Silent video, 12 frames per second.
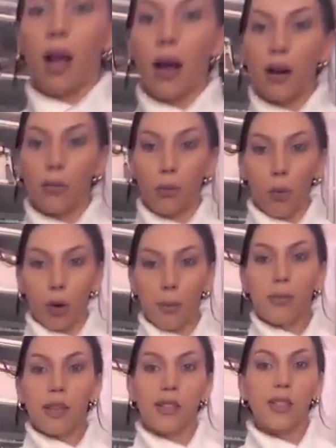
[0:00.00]
lot of
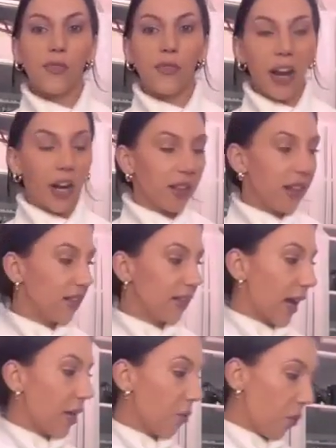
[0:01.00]
warmth. It's fairly
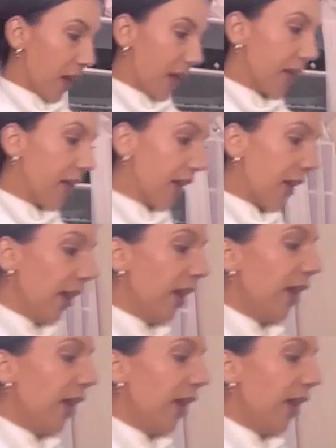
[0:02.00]
lightweight,